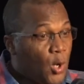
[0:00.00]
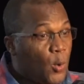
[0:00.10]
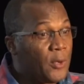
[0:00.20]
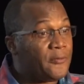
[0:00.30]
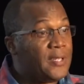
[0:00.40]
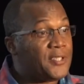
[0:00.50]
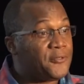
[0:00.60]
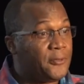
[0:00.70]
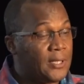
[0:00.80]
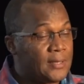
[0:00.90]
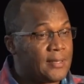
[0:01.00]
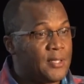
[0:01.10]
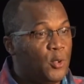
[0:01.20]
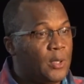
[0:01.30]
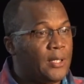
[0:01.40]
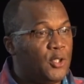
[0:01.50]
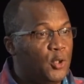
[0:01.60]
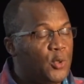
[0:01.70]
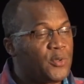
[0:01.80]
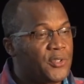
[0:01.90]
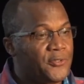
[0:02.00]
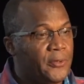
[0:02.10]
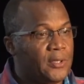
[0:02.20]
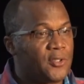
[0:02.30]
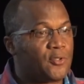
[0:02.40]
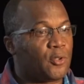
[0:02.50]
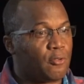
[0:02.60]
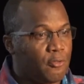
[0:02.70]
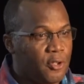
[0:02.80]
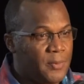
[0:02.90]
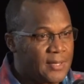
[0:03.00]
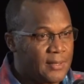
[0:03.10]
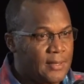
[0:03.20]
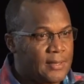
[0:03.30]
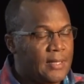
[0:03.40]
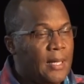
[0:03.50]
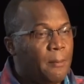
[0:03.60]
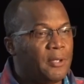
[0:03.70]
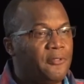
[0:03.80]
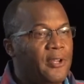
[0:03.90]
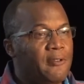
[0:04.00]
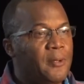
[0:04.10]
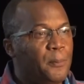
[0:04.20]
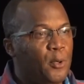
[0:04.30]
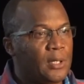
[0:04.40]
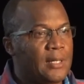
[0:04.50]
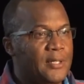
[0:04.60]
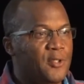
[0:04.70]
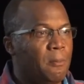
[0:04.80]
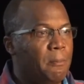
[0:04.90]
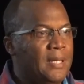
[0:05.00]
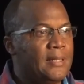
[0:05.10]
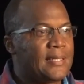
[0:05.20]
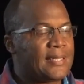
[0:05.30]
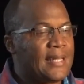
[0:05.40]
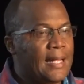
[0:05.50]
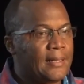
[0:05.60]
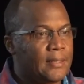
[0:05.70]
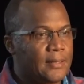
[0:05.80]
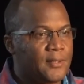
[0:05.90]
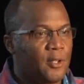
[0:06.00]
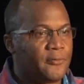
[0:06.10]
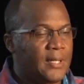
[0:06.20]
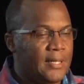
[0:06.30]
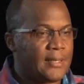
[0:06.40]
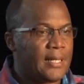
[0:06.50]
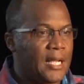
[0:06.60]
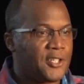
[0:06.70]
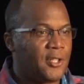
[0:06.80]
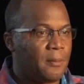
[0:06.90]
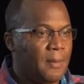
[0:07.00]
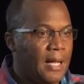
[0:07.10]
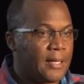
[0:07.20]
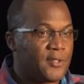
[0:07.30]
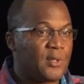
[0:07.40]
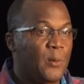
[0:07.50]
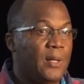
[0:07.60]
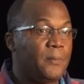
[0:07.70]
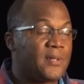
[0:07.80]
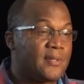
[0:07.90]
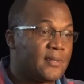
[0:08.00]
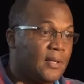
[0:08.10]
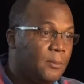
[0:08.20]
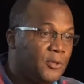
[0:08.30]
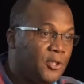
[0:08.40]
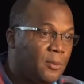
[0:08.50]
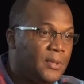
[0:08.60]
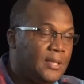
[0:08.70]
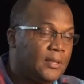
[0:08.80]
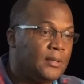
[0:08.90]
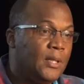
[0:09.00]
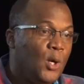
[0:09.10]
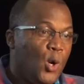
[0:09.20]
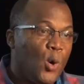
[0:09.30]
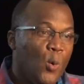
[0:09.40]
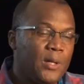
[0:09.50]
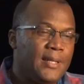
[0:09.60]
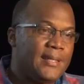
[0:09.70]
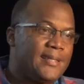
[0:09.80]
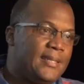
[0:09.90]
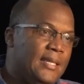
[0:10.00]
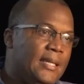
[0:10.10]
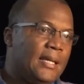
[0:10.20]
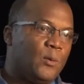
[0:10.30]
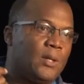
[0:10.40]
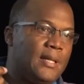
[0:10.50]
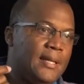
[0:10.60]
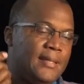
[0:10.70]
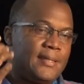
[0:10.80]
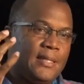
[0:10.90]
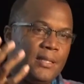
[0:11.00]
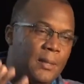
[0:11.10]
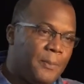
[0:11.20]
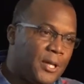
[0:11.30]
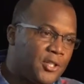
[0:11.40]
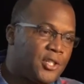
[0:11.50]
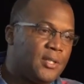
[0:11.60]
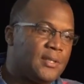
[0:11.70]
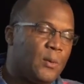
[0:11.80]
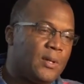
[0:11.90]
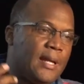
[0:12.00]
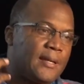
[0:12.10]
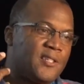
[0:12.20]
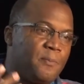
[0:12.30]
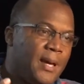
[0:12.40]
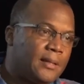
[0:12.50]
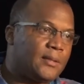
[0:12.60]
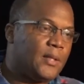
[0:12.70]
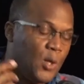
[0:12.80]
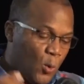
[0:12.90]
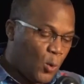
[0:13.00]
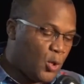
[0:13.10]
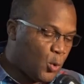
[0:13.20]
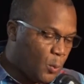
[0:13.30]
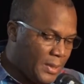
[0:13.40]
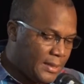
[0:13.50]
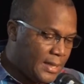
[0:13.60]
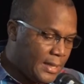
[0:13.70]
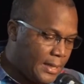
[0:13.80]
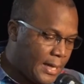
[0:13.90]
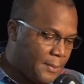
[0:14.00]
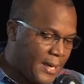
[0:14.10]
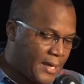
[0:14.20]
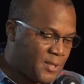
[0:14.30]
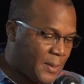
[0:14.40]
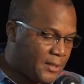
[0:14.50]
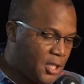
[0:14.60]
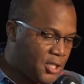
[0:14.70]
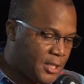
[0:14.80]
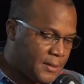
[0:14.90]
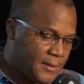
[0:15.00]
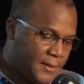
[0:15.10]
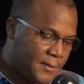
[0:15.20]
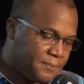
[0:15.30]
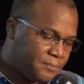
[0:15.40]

With these funds, you can use those funds to grow your business, but very importantly, to meet the standards of the international market. So when persons come to Dominica, what they see and what they see in the pictures and what they expect, well, you will meet their expectations.